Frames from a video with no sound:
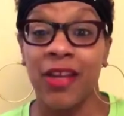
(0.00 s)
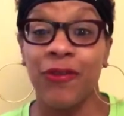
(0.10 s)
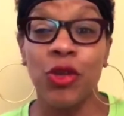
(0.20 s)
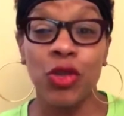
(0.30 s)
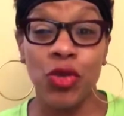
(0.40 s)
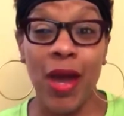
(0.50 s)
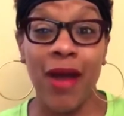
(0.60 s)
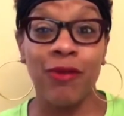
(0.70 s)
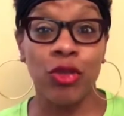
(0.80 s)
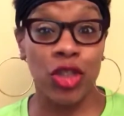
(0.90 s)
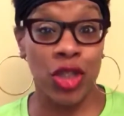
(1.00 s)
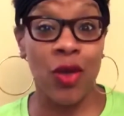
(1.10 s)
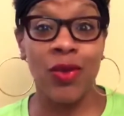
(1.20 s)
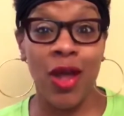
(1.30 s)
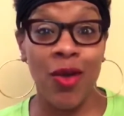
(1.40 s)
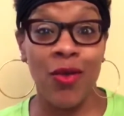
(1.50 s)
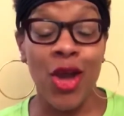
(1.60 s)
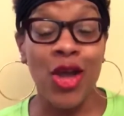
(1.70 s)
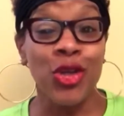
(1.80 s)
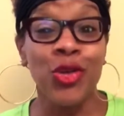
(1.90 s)
you travel solo,
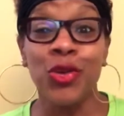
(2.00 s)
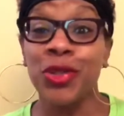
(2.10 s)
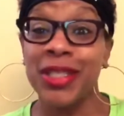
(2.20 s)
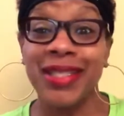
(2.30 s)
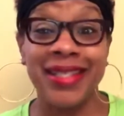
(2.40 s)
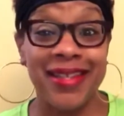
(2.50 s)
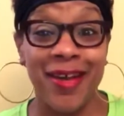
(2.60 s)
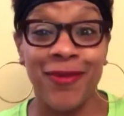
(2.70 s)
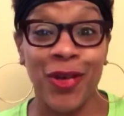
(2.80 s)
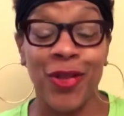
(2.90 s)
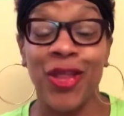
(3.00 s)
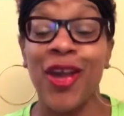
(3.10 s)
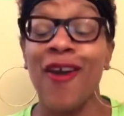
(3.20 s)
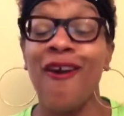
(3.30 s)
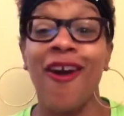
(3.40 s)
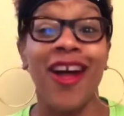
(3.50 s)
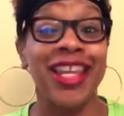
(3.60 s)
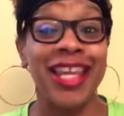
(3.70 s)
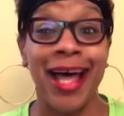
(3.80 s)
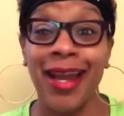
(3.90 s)
you'll discover there are a
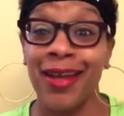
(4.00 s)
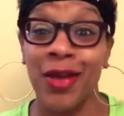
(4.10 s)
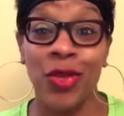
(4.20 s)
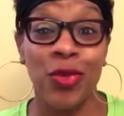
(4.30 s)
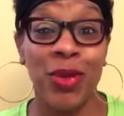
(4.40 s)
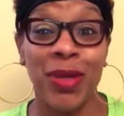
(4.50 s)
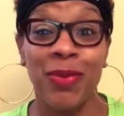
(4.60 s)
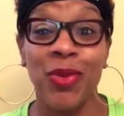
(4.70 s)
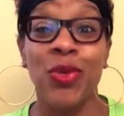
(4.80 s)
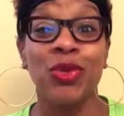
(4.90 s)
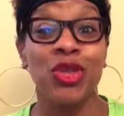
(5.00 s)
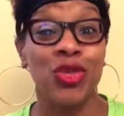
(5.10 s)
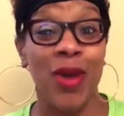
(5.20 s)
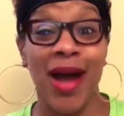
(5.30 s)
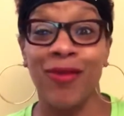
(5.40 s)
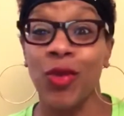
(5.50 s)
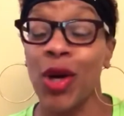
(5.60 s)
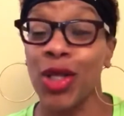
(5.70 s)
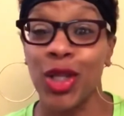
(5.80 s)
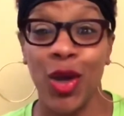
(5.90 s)
lot of other people who travel
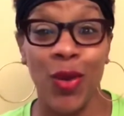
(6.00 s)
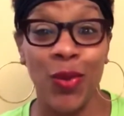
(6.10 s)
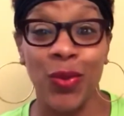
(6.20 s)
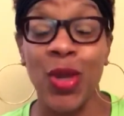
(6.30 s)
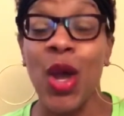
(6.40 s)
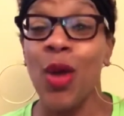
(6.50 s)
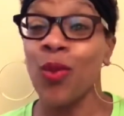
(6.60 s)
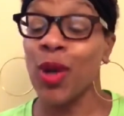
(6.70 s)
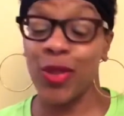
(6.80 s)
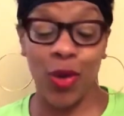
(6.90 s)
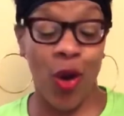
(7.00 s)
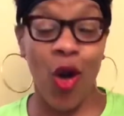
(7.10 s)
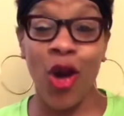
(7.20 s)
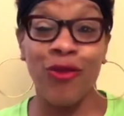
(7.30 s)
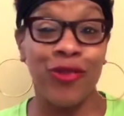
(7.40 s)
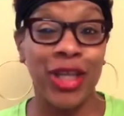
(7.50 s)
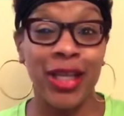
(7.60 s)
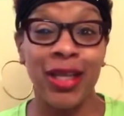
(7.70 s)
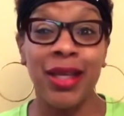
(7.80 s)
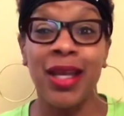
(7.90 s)
alone, whether
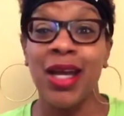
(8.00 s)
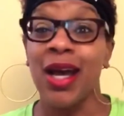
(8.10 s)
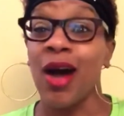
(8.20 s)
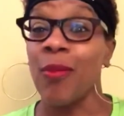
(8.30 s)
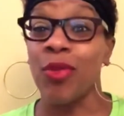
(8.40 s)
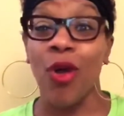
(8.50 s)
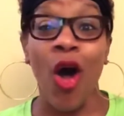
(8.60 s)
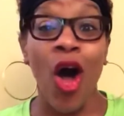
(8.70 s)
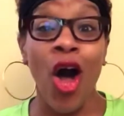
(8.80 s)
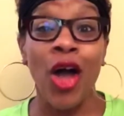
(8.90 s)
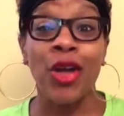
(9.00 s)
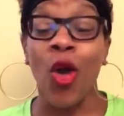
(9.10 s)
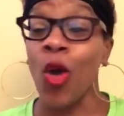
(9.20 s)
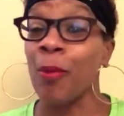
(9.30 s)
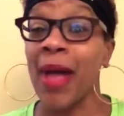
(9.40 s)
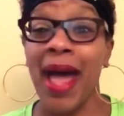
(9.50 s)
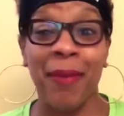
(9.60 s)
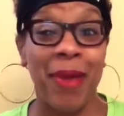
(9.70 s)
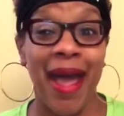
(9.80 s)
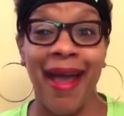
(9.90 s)
RV, abroad, or
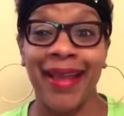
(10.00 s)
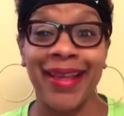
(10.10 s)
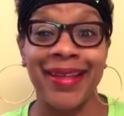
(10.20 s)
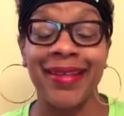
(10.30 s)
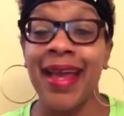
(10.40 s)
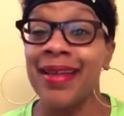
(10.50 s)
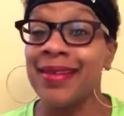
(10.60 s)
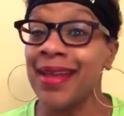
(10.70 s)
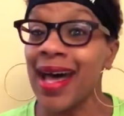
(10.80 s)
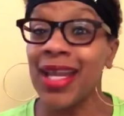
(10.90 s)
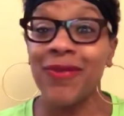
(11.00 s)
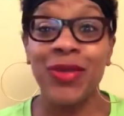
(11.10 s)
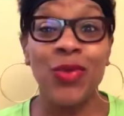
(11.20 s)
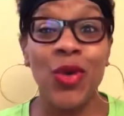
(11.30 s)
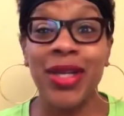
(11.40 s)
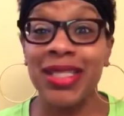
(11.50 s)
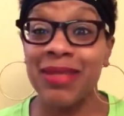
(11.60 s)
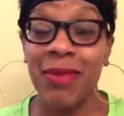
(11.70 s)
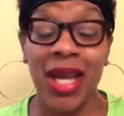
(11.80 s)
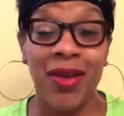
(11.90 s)
backpacking. Not everyone is
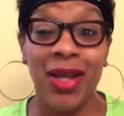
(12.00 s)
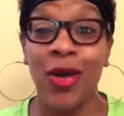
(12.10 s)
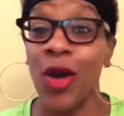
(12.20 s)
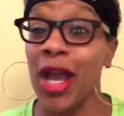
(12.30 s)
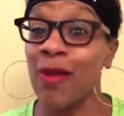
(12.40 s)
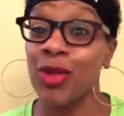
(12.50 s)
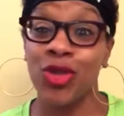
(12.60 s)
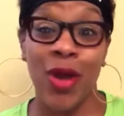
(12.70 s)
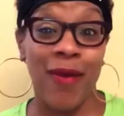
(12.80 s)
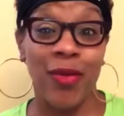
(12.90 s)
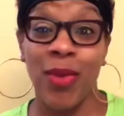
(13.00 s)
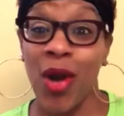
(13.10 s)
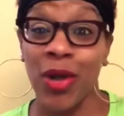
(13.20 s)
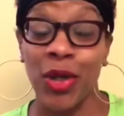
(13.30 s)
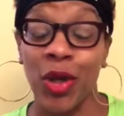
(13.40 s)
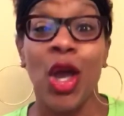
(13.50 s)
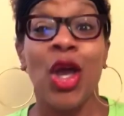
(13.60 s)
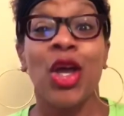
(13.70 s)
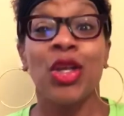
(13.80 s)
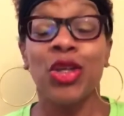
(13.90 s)
married or have a travel partner.
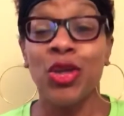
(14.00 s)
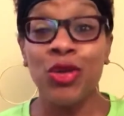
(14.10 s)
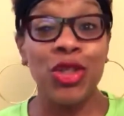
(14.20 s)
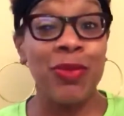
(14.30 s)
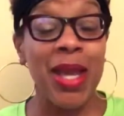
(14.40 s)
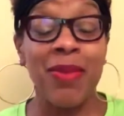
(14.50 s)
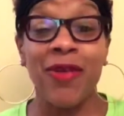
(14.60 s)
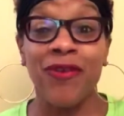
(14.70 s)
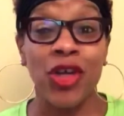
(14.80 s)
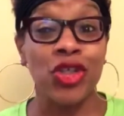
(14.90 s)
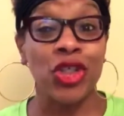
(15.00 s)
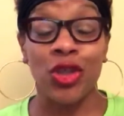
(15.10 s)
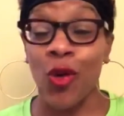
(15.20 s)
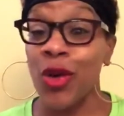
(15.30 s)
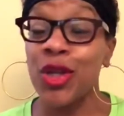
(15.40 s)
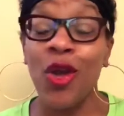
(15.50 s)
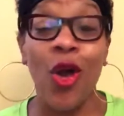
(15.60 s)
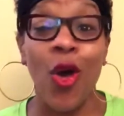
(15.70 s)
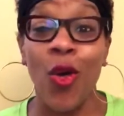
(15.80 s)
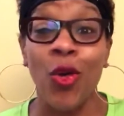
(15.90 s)
You should be able to function on your
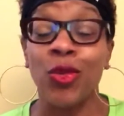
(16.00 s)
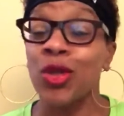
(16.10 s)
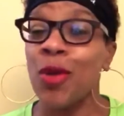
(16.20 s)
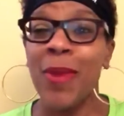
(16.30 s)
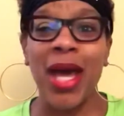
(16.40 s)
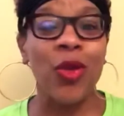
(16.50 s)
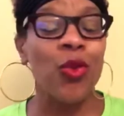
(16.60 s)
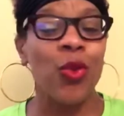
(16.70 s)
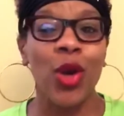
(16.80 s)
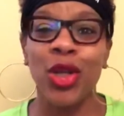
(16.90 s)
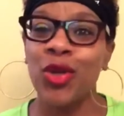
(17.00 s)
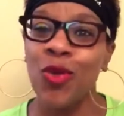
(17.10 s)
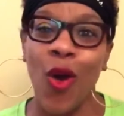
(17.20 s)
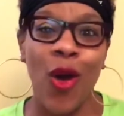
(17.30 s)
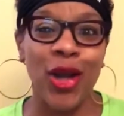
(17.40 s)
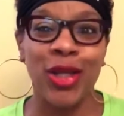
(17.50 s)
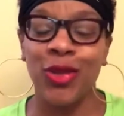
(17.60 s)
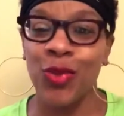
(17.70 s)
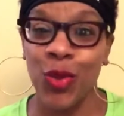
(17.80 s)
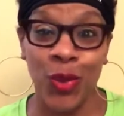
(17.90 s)
own no matter where you are in
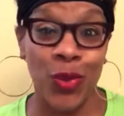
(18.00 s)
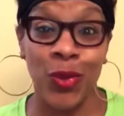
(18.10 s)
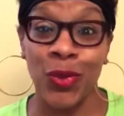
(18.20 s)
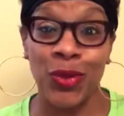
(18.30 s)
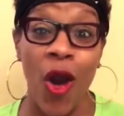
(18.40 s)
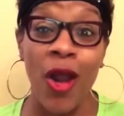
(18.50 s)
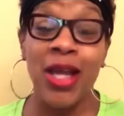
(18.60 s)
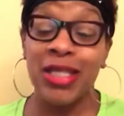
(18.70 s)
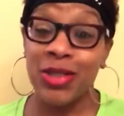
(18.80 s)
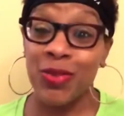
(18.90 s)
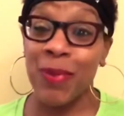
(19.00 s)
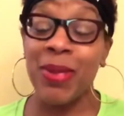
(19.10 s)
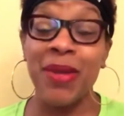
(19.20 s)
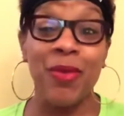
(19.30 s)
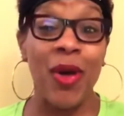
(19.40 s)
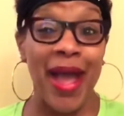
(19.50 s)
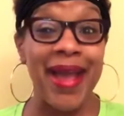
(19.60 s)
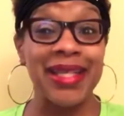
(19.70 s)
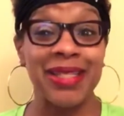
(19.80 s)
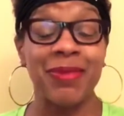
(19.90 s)
the world. So when people
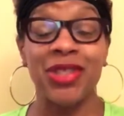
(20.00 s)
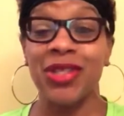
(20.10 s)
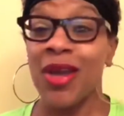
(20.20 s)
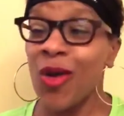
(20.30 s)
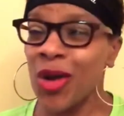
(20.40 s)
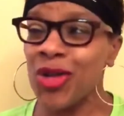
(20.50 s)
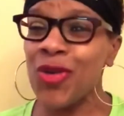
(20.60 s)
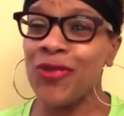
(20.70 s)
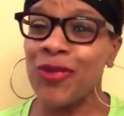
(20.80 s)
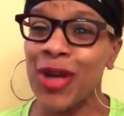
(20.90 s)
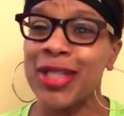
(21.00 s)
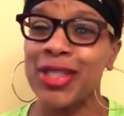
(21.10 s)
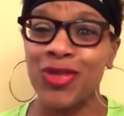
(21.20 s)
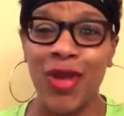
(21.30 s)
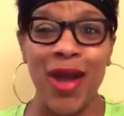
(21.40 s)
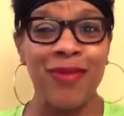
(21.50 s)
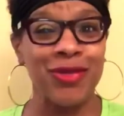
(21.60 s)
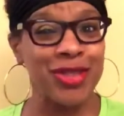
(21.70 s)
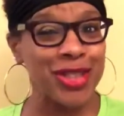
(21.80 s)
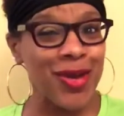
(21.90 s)
ask me, are you afraid to travel
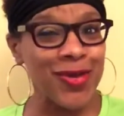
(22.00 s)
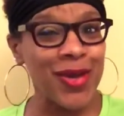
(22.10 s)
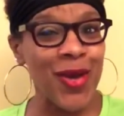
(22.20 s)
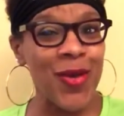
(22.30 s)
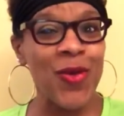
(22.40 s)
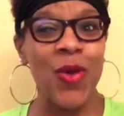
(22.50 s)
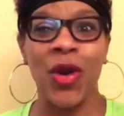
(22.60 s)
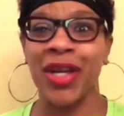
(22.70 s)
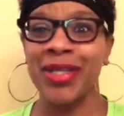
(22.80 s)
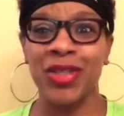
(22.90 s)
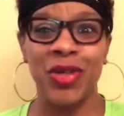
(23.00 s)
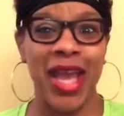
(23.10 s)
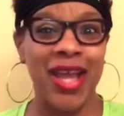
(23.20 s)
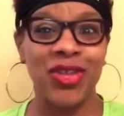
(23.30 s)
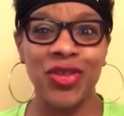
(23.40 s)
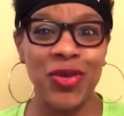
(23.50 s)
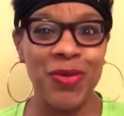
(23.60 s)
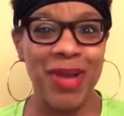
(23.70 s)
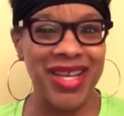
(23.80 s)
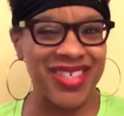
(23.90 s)
solo or international
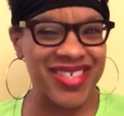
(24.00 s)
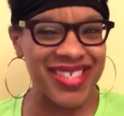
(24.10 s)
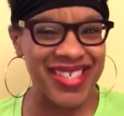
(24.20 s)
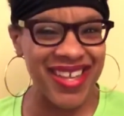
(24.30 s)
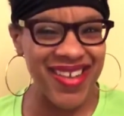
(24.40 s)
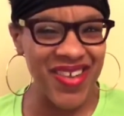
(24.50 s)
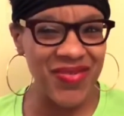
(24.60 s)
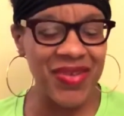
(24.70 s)
by yourself?